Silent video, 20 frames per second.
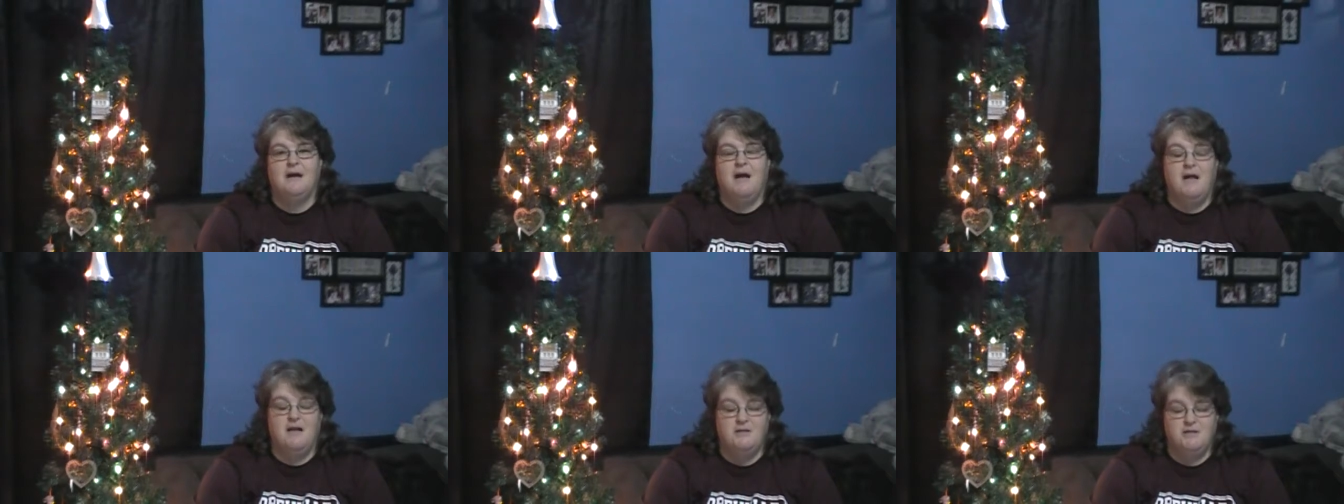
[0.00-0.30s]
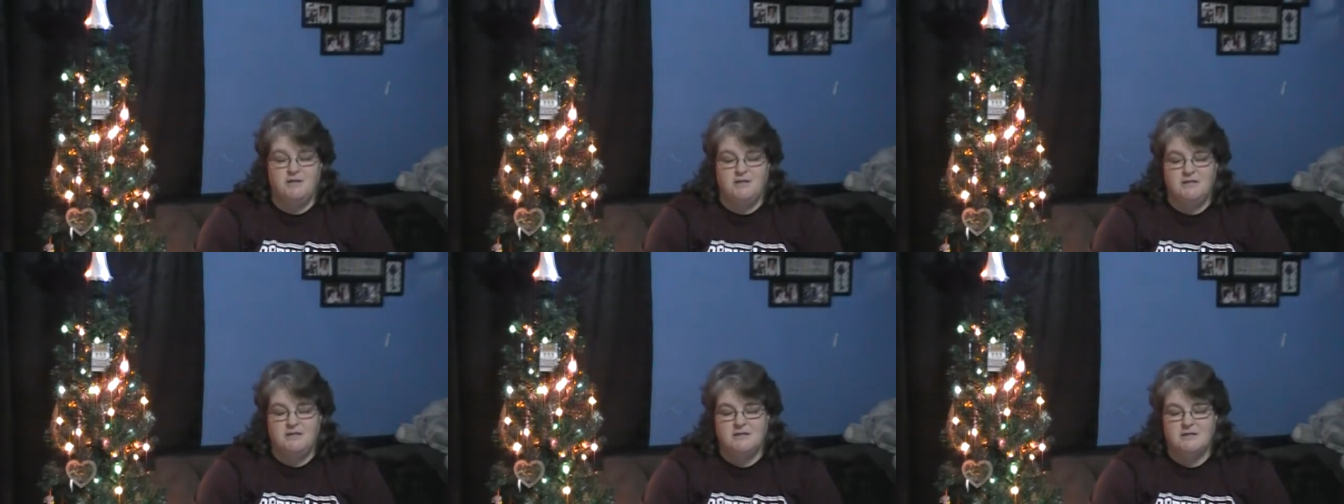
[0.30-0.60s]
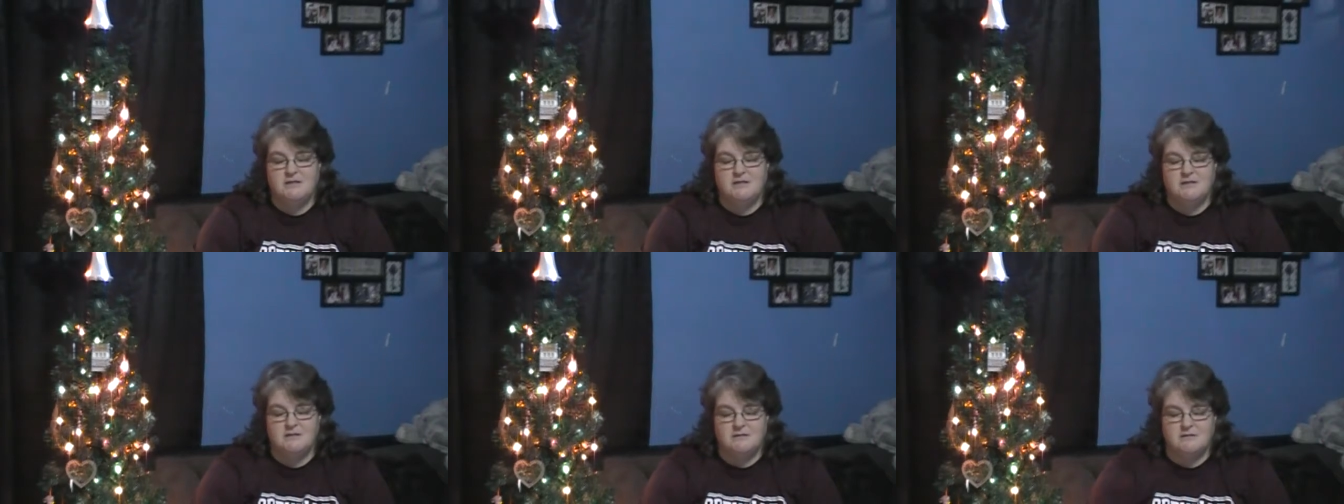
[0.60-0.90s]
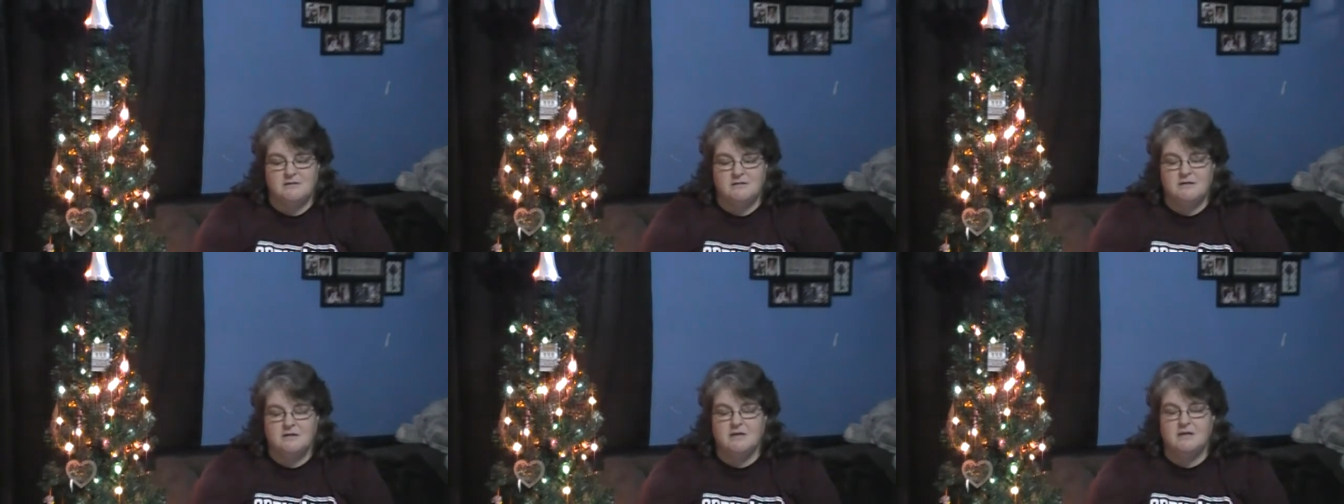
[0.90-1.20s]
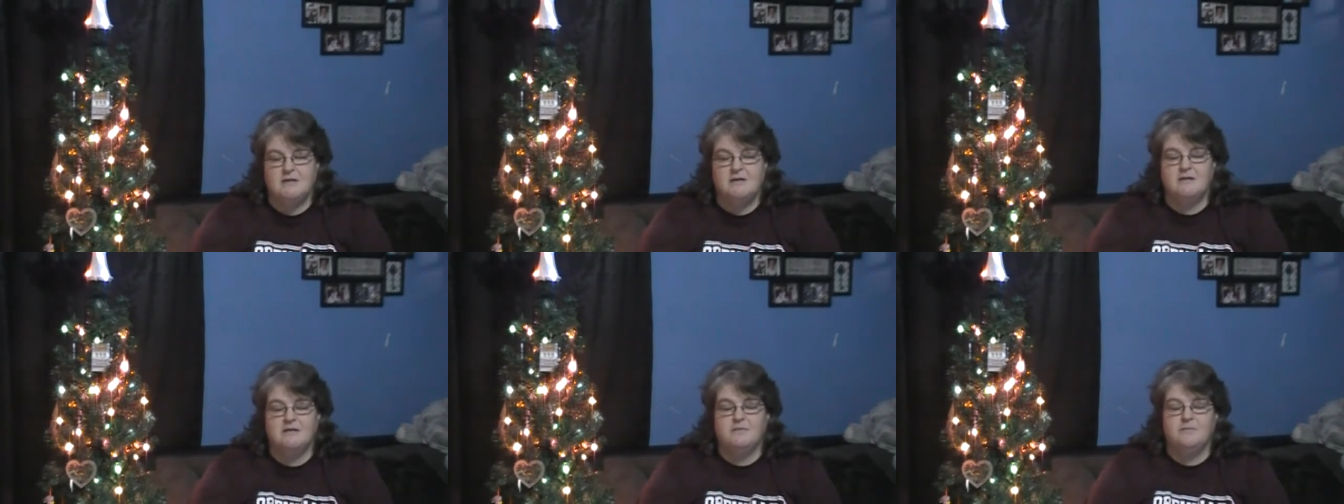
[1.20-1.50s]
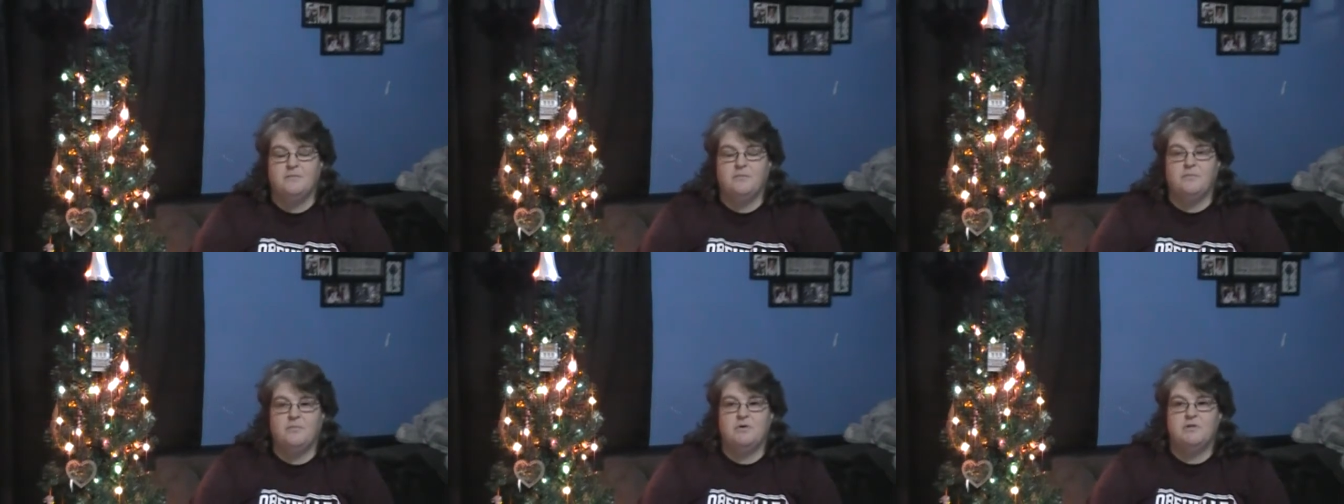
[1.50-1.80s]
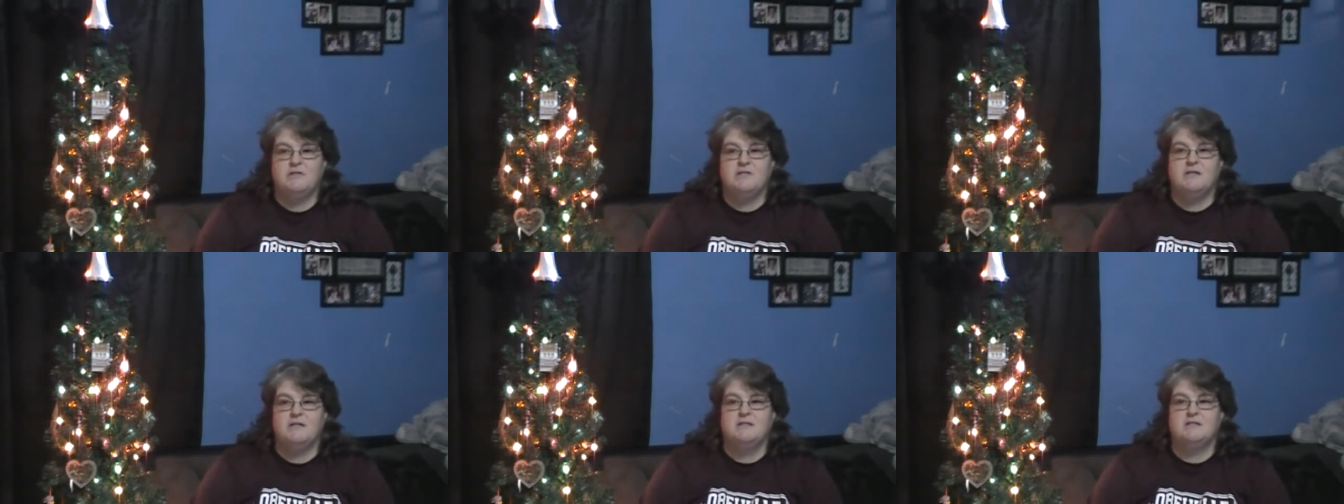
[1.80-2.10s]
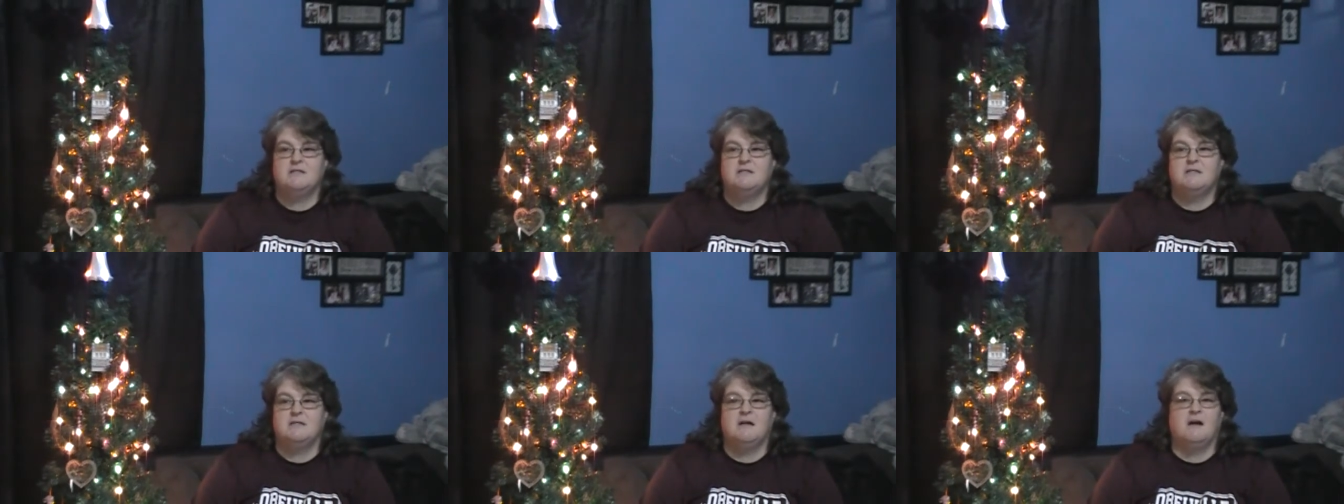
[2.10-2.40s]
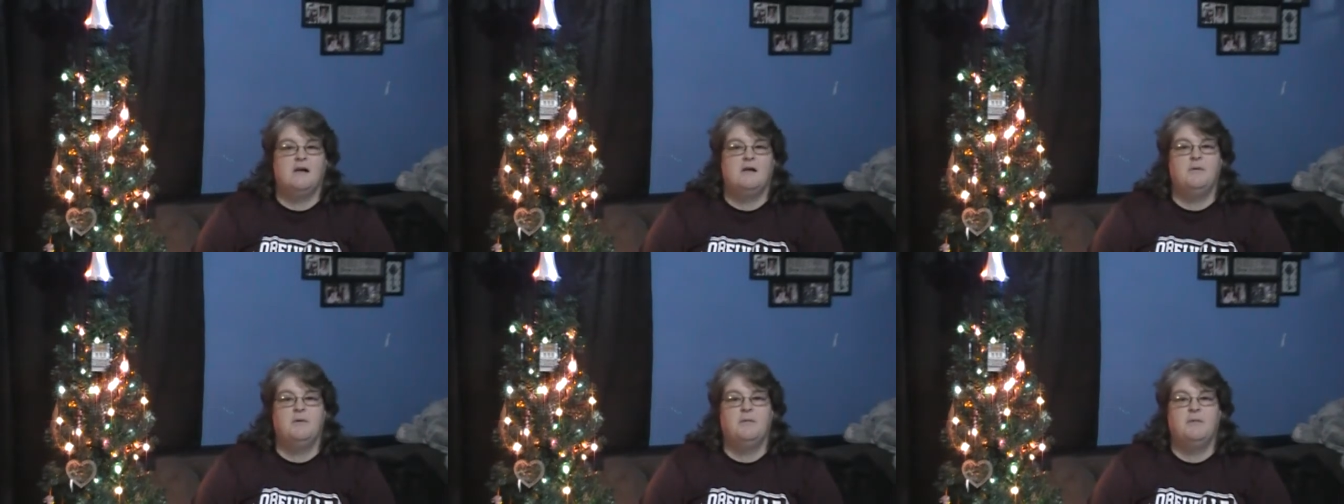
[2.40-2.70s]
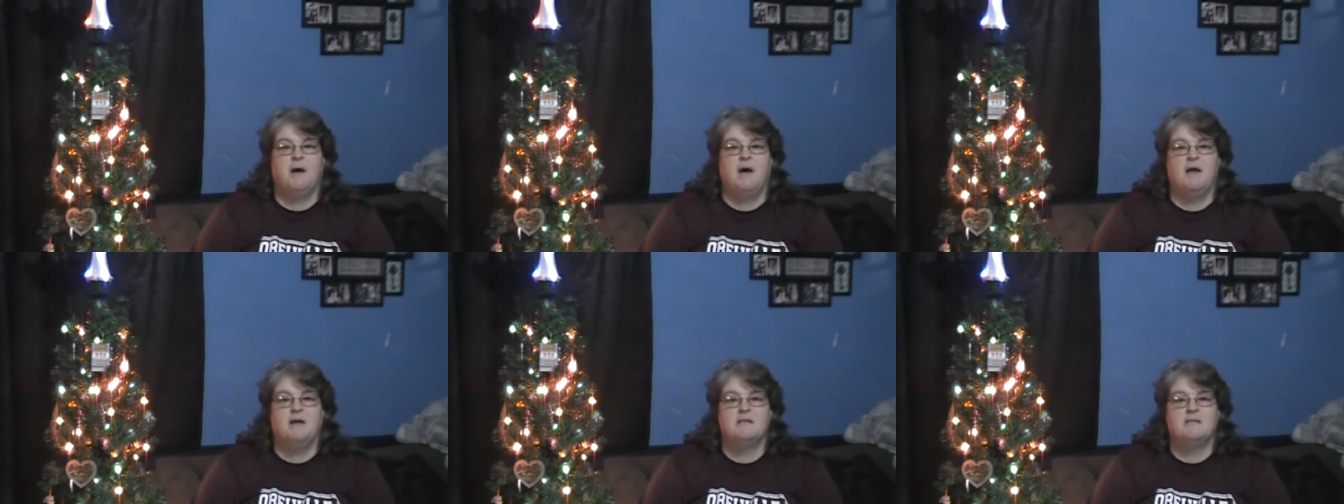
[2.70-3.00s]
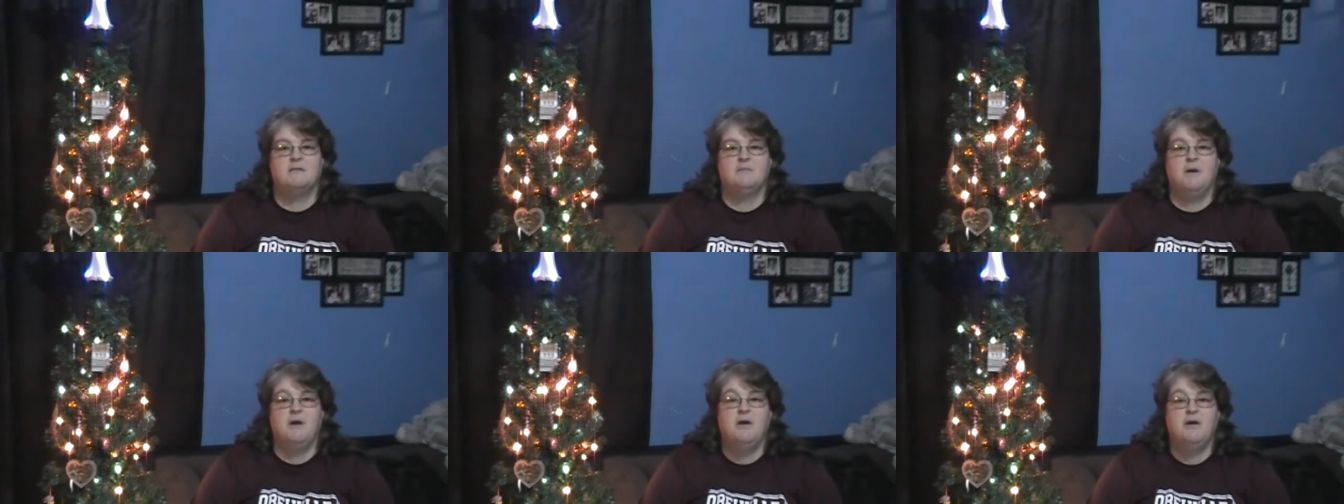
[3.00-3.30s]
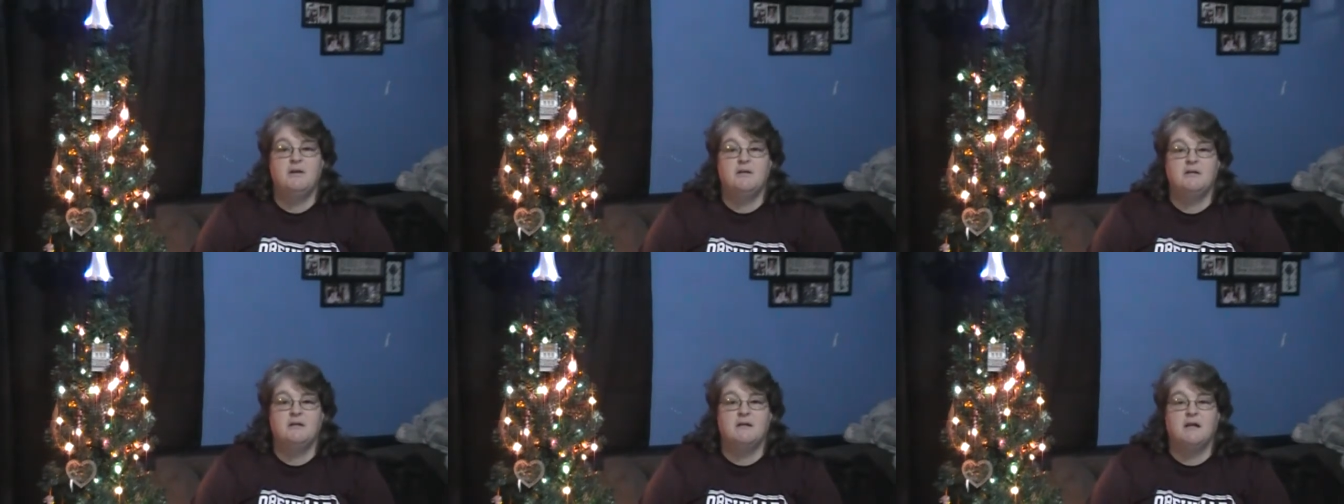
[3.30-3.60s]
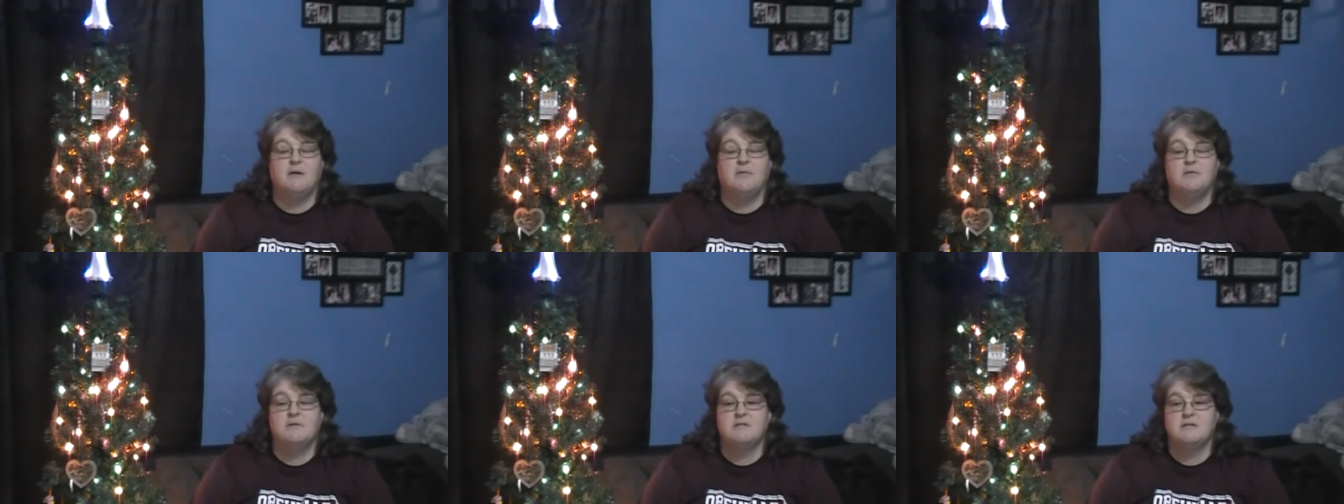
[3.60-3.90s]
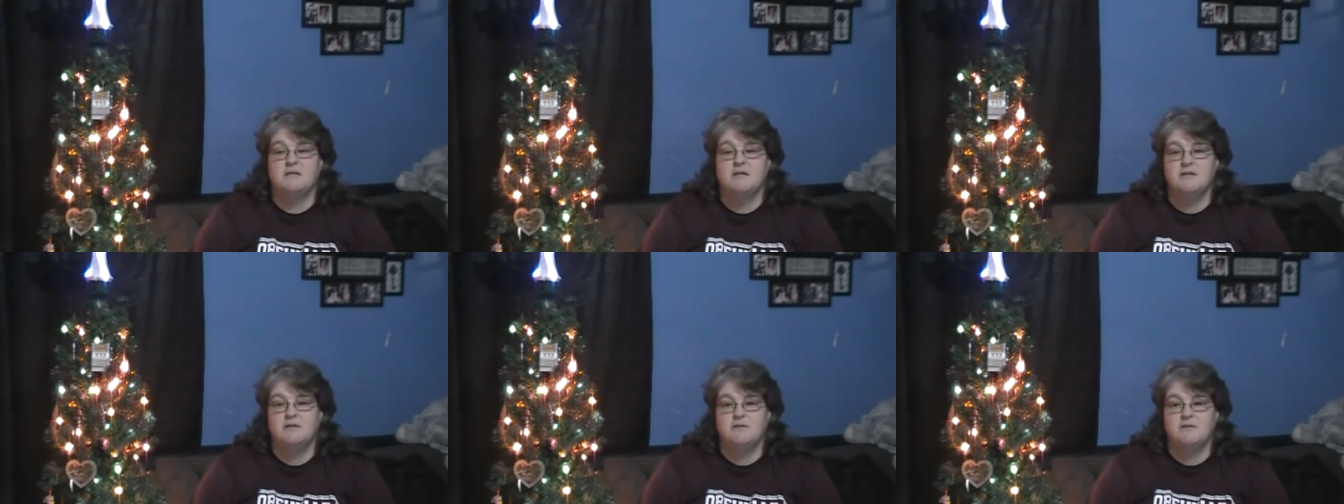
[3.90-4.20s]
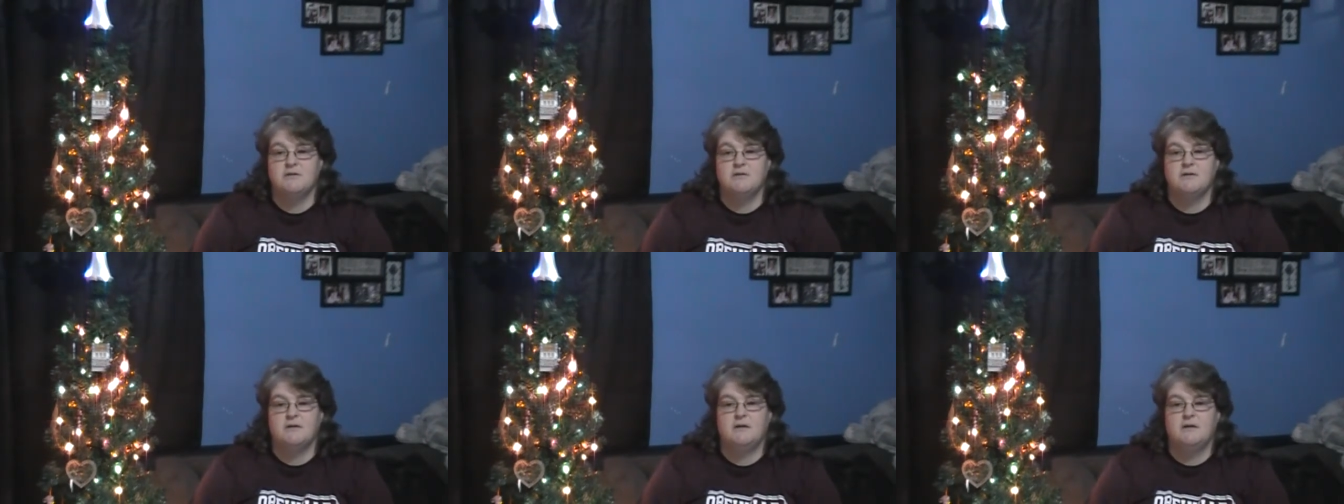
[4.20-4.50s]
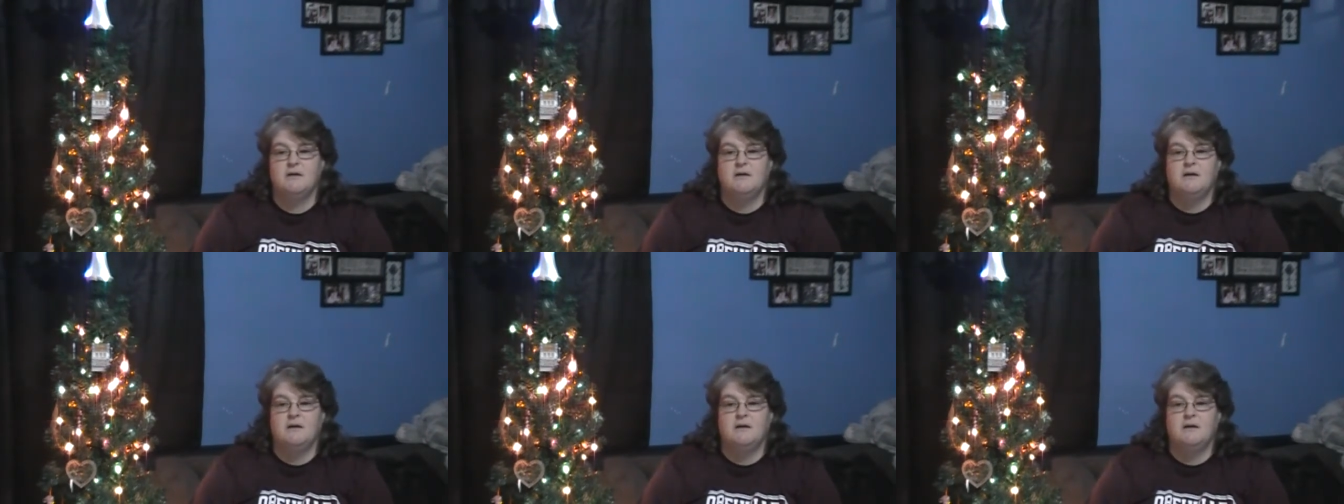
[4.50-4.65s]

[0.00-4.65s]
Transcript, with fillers: And Jesus can, proceeds to tell him about a Samaritan that was injured